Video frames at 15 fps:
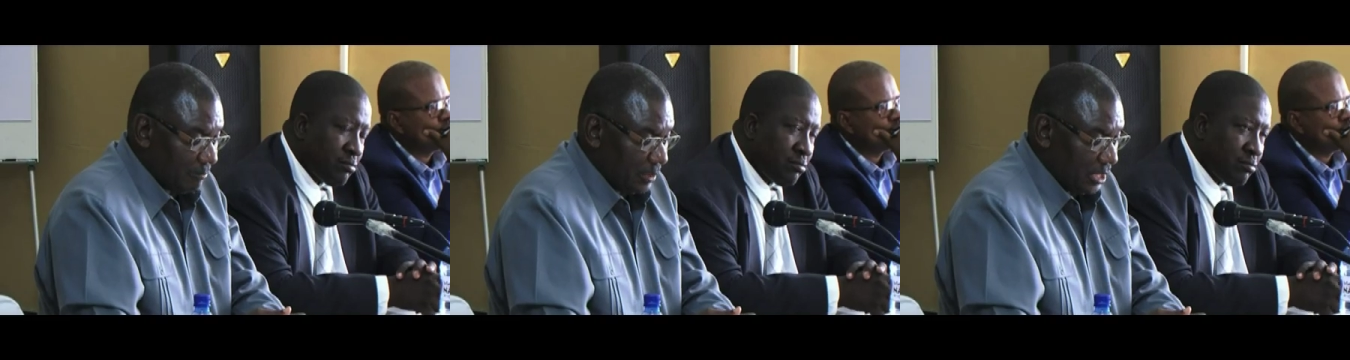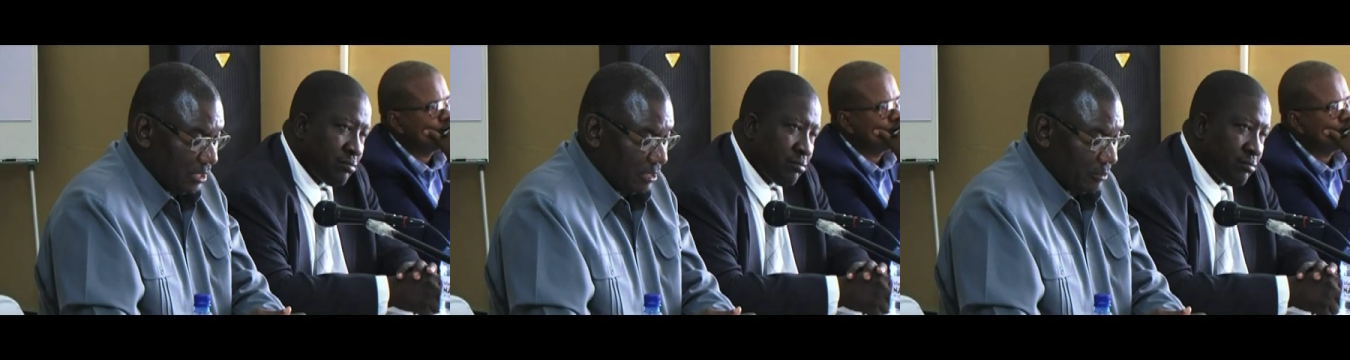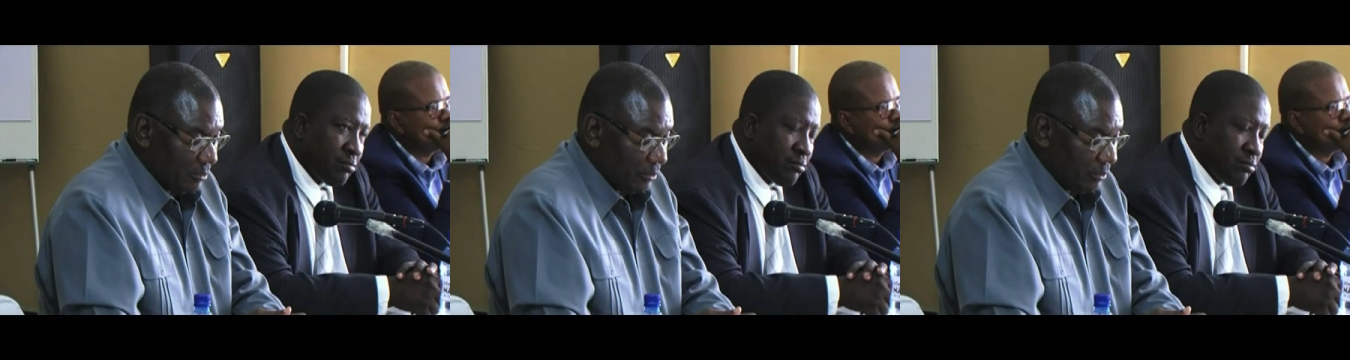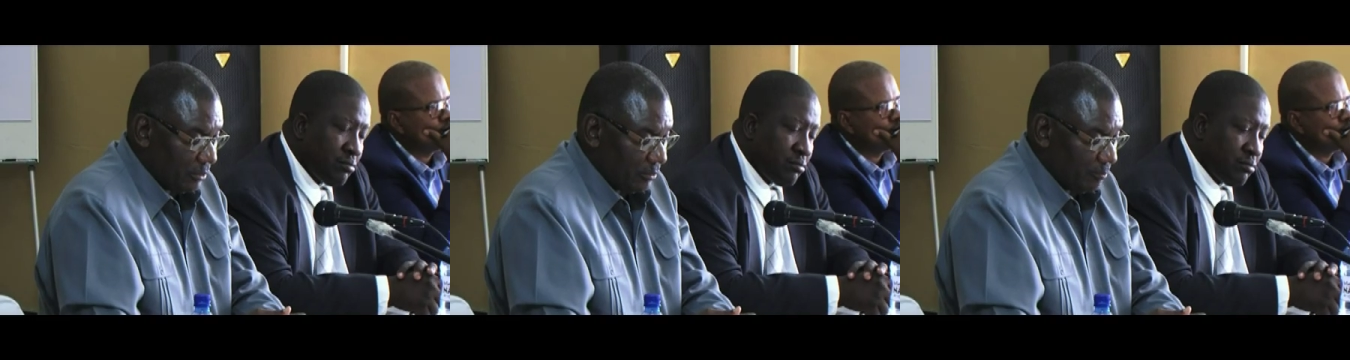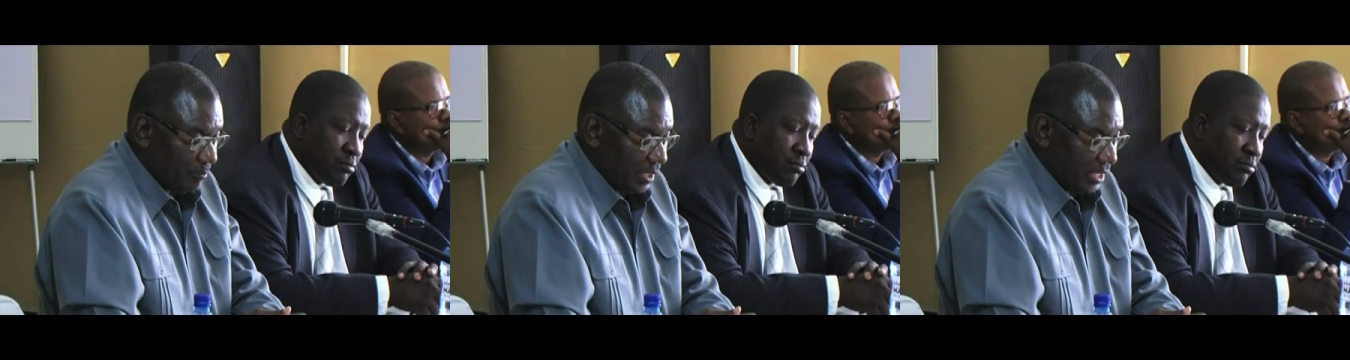
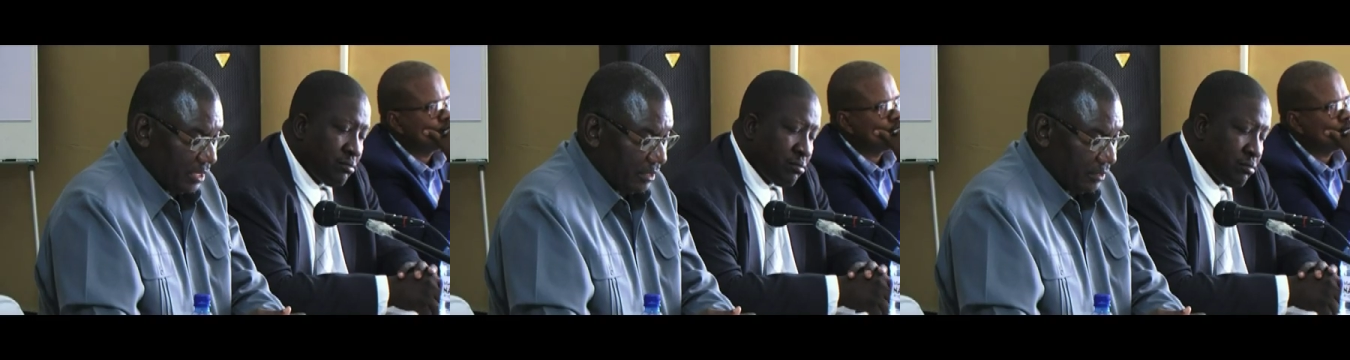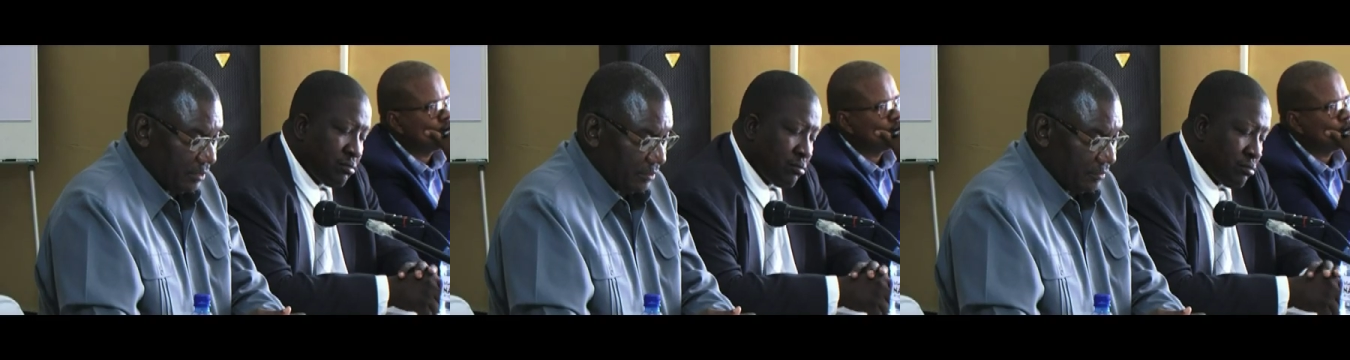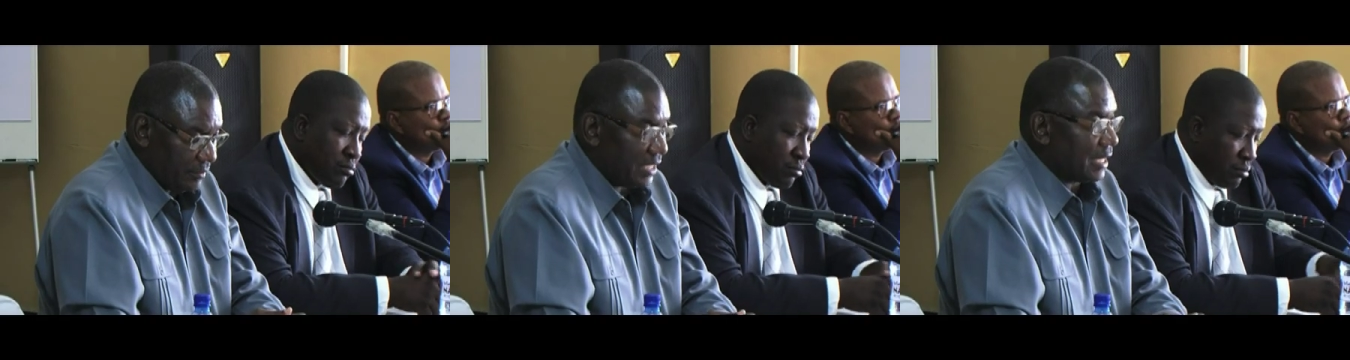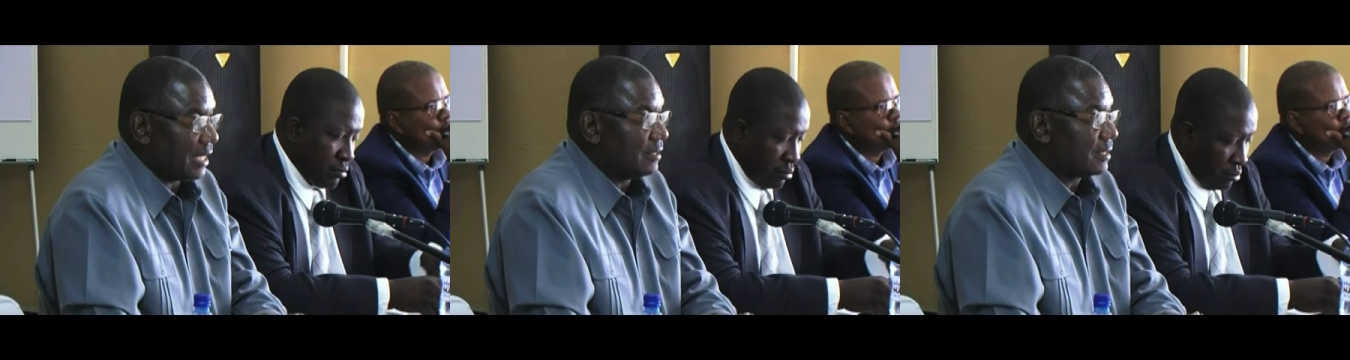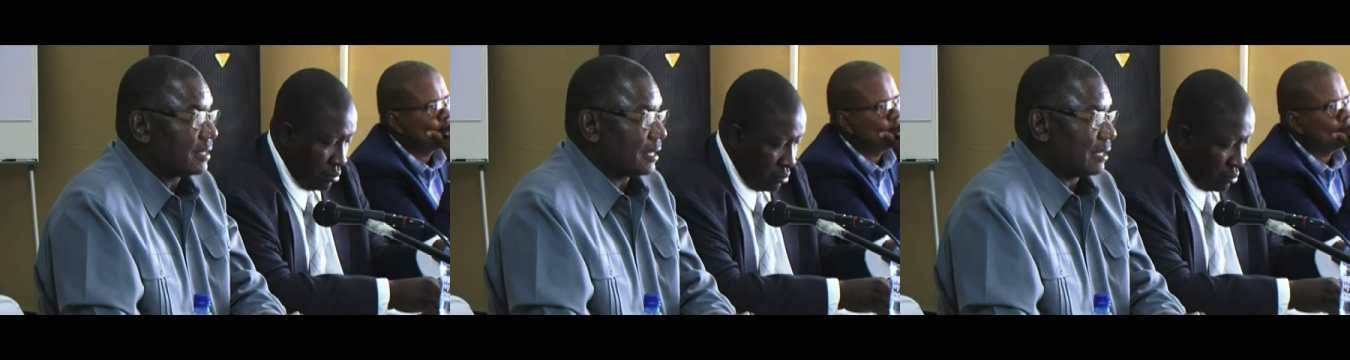Speaker 1: Information and Communication
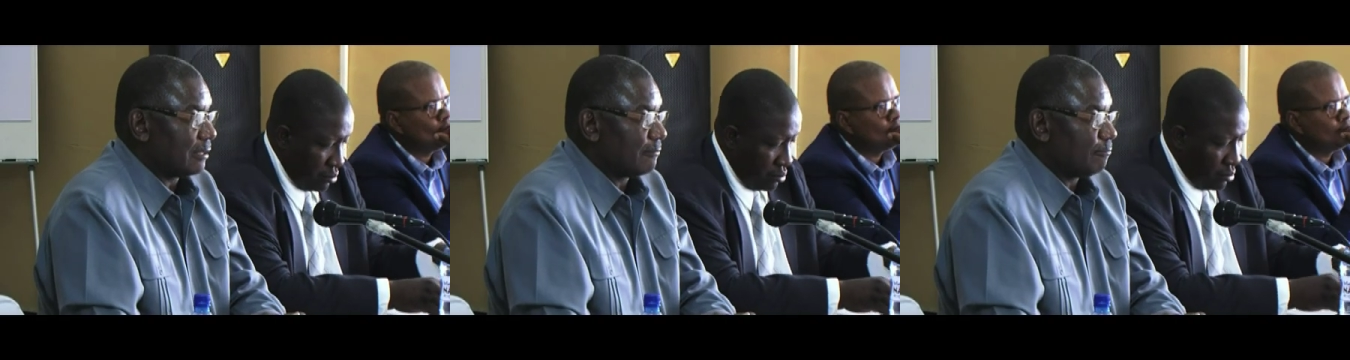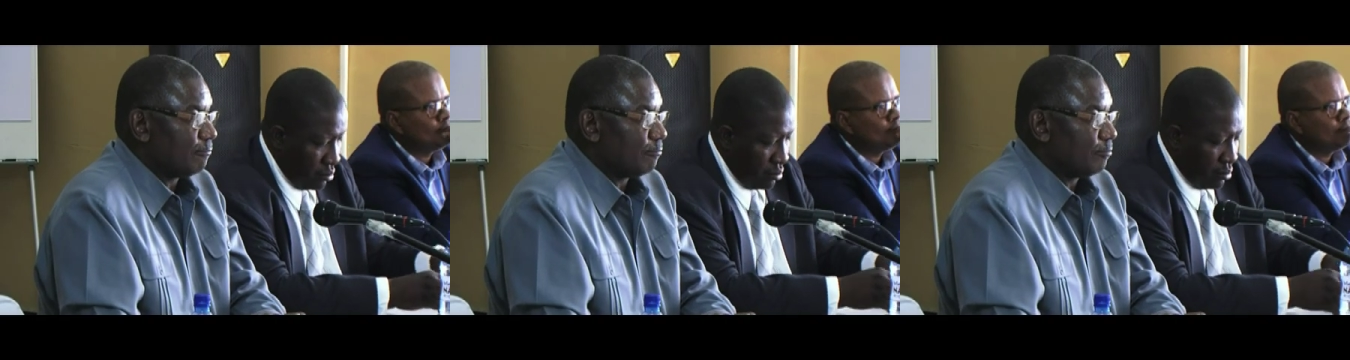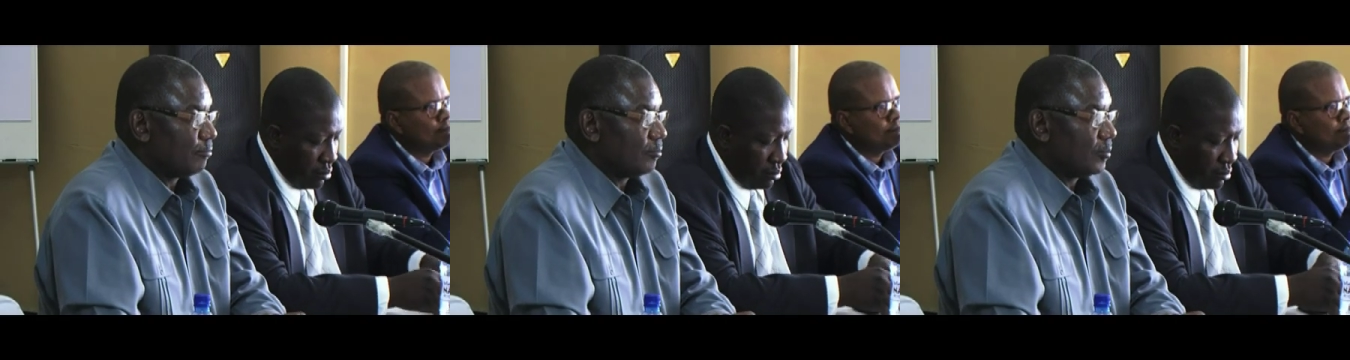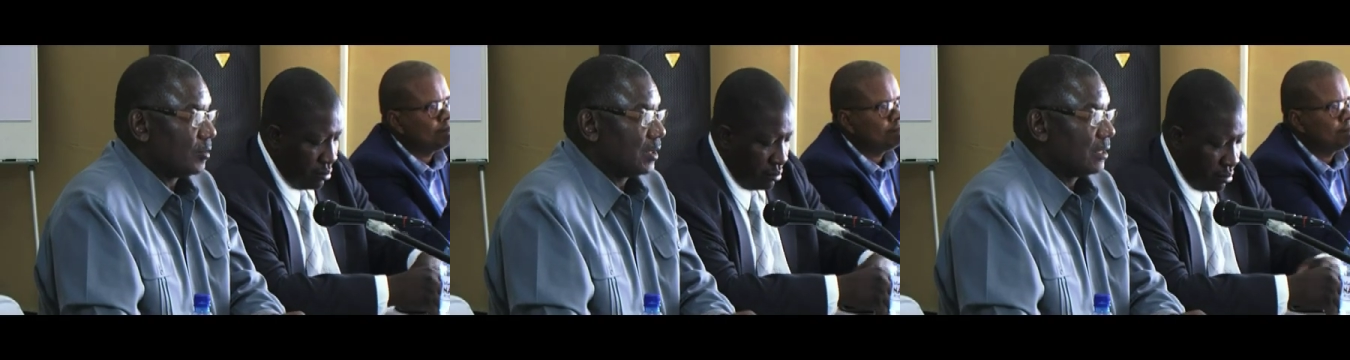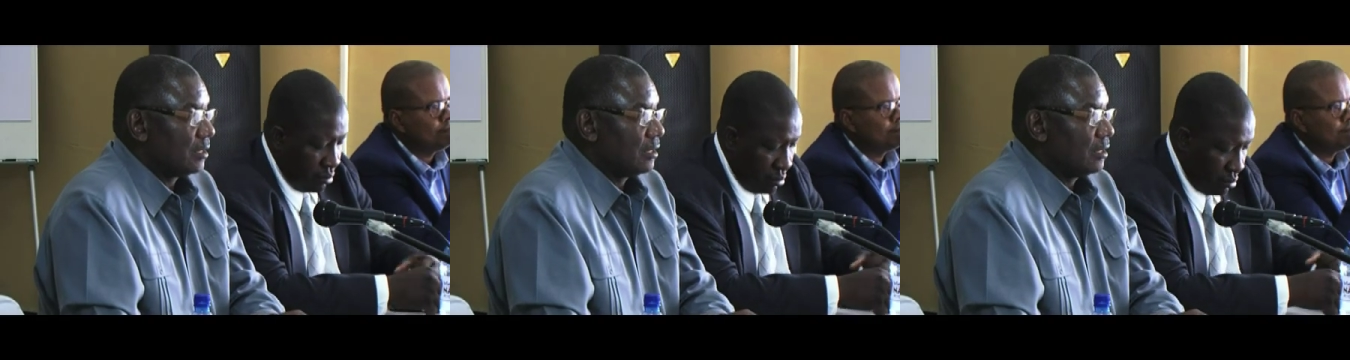Technology Minister
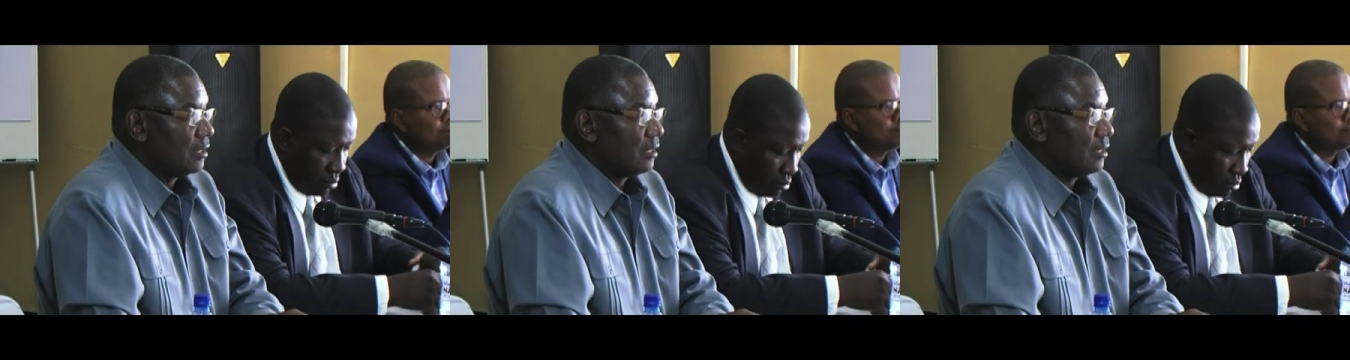Stanley